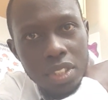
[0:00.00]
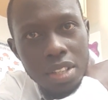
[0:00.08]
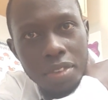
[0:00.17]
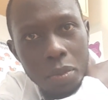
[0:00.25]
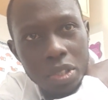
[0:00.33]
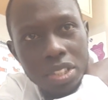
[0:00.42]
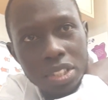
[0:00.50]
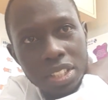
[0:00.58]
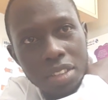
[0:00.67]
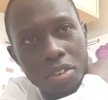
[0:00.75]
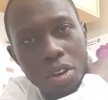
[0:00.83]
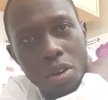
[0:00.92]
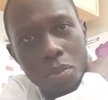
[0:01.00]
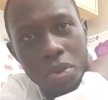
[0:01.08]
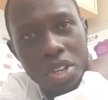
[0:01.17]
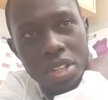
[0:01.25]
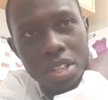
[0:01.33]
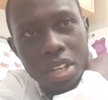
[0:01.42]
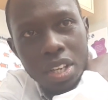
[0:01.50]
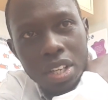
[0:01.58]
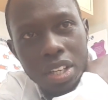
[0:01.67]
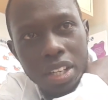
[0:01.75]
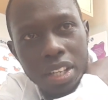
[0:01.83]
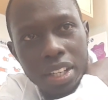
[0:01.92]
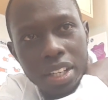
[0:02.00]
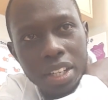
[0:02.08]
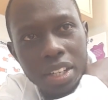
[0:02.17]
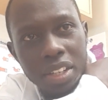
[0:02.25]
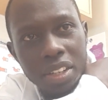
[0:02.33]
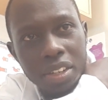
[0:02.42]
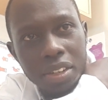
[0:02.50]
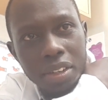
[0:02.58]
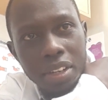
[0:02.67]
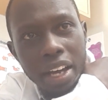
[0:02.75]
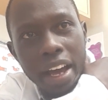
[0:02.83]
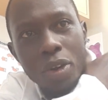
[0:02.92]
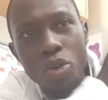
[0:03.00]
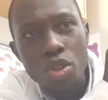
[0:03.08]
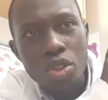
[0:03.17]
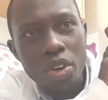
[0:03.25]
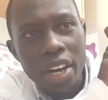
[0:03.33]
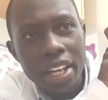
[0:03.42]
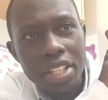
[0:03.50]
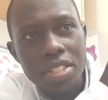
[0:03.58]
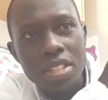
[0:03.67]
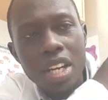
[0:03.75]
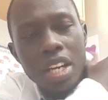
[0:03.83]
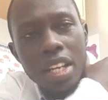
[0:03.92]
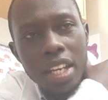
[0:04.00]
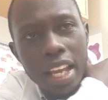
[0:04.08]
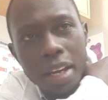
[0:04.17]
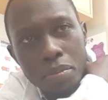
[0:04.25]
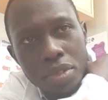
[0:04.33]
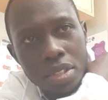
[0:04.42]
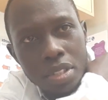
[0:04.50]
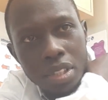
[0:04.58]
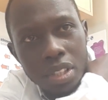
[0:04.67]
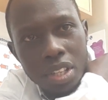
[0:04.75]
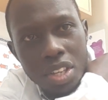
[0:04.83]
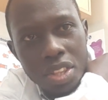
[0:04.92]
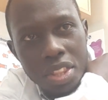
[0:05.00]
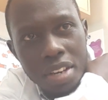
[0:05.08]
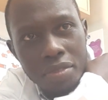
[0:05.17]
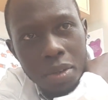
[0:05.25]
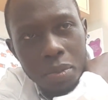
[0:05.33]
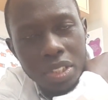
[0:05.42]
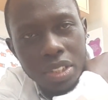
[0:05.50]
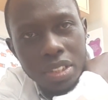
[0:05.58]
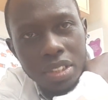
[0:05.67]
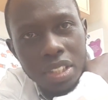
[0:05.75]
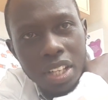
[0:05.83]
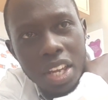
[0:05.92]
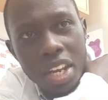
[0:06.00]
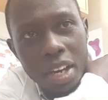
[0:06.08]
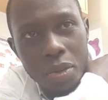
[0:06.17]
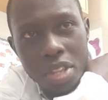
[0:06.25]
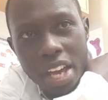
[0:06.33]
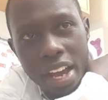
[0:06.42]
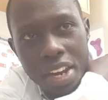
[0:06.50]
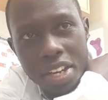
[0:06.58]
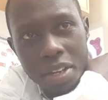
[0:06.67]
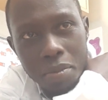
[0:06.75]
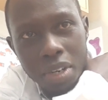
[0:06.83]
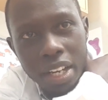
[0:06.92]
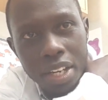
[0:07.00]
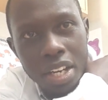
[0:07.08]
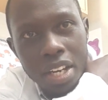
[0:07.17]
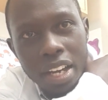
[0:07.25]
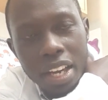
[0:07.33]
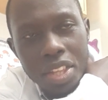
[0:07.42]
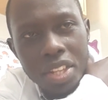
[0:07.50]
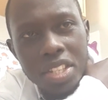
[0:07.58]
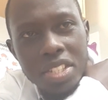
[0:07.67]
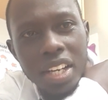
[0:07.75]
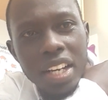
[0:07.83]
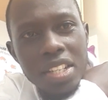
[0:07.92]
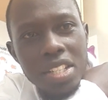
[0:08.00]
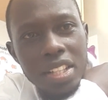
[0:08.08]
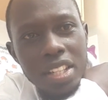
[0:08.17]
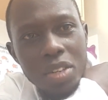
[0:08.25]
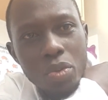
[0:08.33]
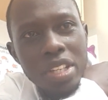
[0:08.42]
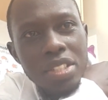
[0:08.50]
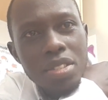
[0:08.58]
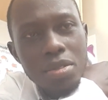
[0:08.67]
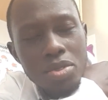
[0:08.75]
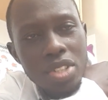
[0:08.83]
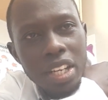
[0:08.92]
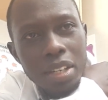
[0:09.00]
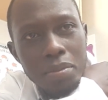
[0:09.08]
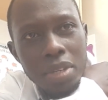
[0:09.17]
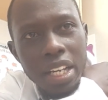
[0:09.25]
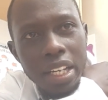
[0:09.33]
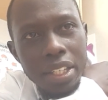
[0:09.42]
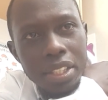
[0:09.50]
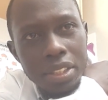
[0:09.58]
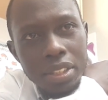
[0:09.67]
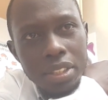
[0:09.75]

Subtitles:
Pharmacies have opened unauthorized labs in their pharmacies, and now they're adding blood. I think there's a cartel that wants to sell blood,